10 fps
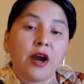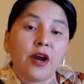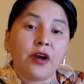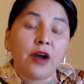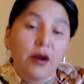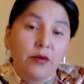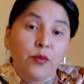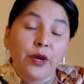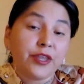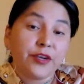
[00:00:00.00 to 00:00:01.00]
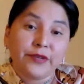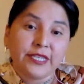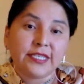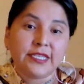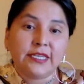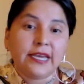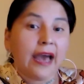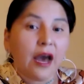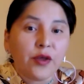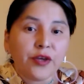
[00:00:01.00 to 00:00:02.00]
are, what they're resisting,
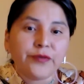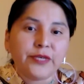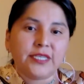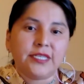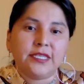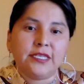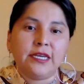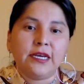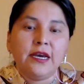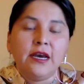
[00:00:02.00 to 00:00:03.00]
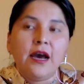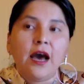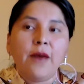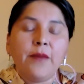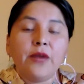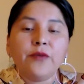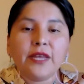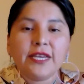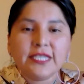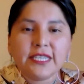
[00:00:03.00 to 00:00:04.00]
how they're resisting, um, and
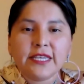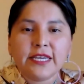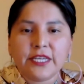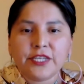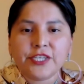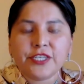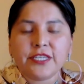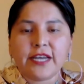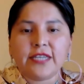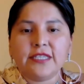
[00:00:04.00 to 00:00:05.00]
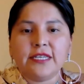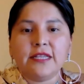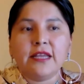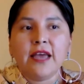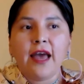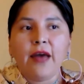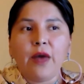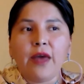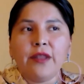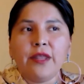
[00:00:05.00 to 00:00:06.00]
really see the intersects and,
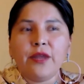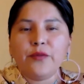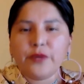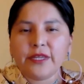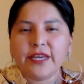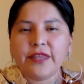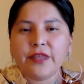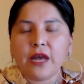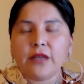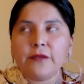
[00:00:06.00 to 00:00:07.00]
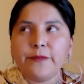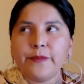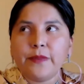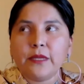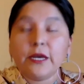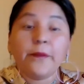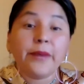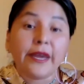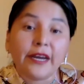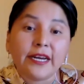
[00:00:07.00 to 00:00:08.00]
and then really
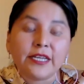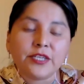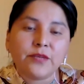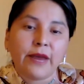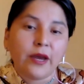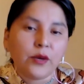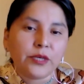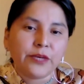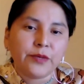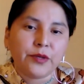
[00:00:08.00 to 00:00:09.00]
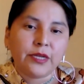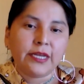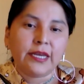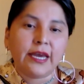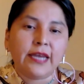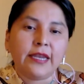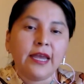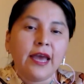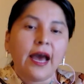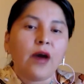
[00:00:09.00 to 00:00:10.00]
compare it to my own community and
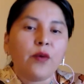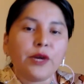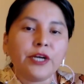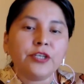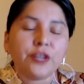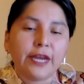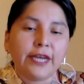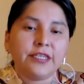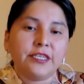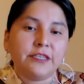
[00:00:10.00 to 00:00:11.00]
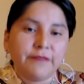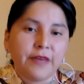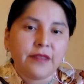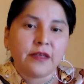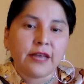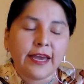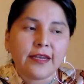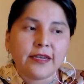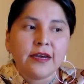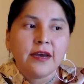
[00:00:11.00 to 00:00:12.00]
how we're trying to defend the land.